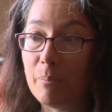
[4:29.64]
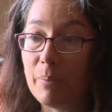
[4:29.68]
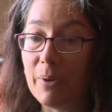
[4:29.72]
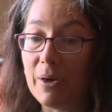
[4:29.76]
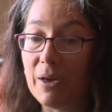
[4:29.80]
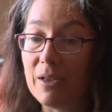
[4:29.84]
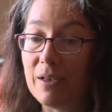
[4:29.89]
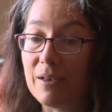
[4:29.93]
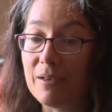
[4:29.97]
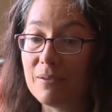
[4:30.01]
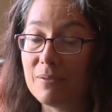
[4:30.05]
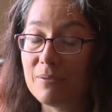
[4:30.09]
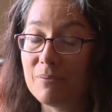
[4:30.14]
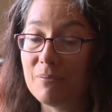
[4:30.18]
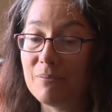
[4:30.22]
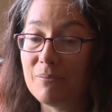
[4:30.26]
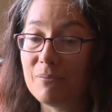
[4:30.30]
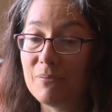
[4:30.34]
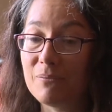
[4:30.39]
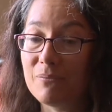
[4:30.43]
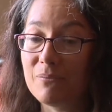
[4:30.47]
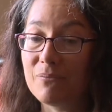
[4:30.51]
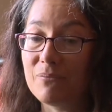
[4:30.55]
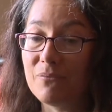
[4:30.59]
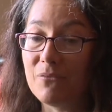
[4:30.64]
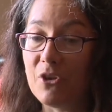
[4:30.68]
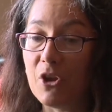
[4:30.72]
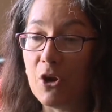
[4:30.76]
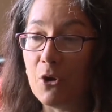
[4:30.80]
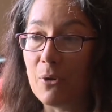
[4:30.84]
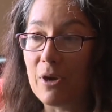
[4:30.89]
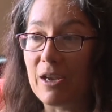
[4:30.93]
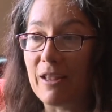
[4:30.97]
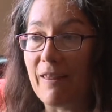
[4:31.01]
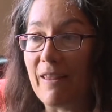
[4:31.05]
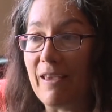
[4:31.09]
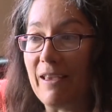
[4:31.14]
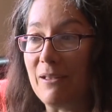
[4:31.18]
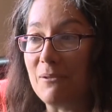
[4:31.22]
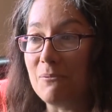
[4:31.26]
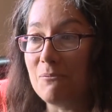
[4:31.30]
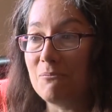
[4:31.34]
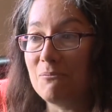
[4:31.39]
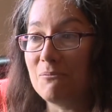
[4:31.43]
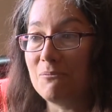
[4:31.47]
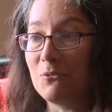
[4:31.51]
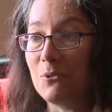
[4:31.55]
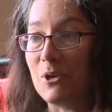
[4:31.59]
But knowing that
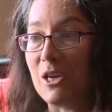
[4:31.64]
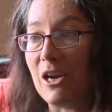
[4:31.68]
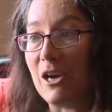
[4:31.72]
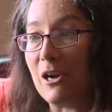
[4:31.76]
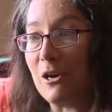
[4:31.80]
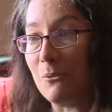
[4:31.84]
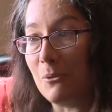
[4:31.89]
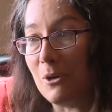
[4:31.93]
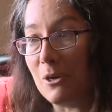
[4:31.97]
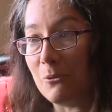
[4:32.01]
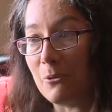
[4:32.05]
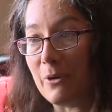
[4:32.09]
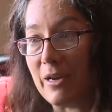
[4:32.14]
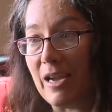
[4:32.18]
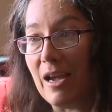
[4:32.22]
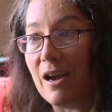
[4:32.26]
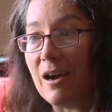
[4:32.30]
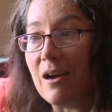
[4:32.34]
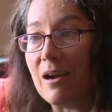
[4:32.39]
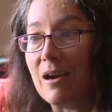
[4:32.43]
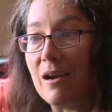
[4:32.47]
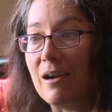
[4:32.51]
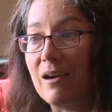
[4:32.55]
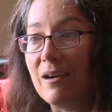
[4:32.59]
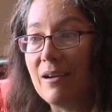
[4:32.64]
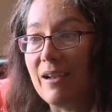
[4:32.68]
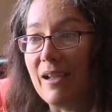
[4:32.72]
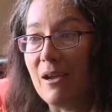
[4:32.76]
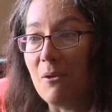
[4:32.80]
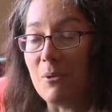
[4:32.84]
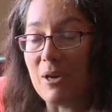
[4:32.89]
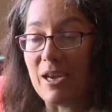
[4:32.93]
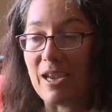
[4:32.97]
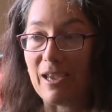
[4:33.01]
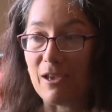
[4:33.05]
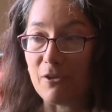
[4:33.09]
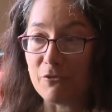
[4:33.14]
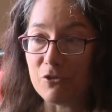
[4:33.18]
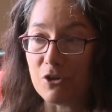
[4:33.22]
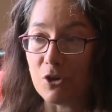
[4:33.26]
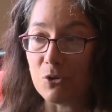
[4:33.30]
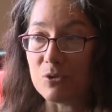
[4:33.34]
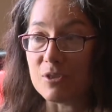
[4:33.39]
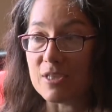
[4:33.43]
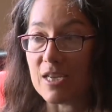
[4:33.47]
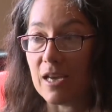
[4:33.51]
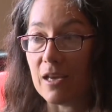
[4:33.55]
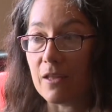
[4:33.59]
we are where we are, and we have no
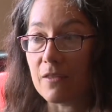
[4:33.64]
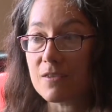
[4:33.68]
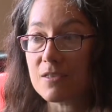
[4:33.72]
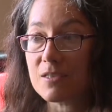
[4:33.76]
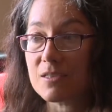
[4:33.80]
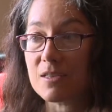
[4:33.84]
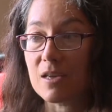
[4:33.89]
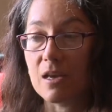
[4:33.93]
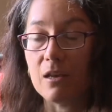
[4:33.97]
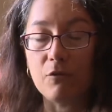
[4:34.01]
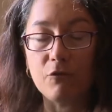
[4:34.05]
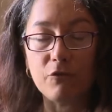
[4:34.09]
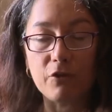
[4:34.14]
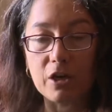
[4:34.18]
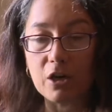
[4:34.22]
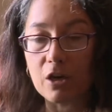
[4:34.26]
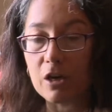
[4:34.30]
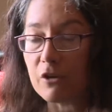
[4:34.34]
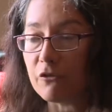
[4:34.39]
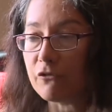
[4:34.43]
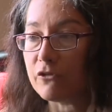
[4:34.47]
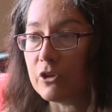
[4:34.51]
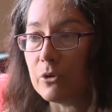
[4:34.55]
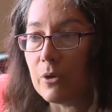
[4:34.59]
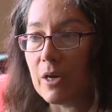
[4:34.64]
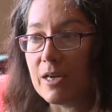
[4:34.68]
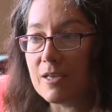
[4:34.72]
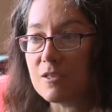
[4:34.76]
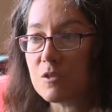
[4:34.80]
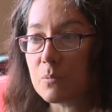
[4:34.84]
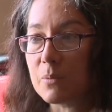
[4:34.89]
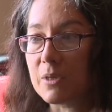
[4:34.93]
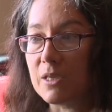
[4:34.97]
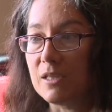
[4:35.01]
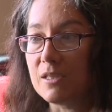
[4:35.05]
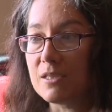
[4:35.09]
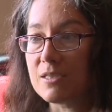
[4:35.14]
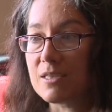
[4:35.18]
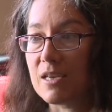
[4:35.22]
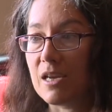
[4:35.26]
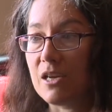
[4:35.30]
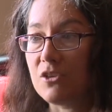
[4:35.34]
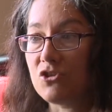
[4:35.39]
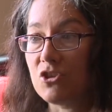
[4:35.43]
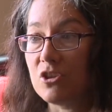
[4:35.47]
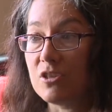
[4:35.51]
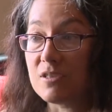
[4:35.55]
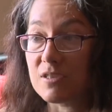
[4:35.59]
deaths and very few
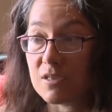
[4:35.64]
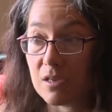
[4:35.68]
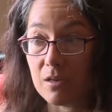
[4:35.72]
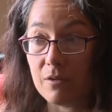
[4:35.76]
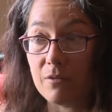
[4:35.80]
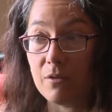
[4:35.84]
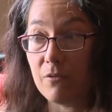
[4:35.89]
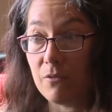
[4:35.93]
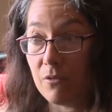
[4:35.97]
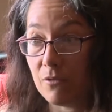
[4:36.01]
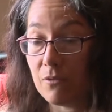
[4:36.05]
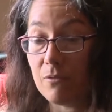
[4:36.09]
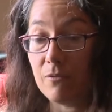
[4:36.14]
hospitalizations and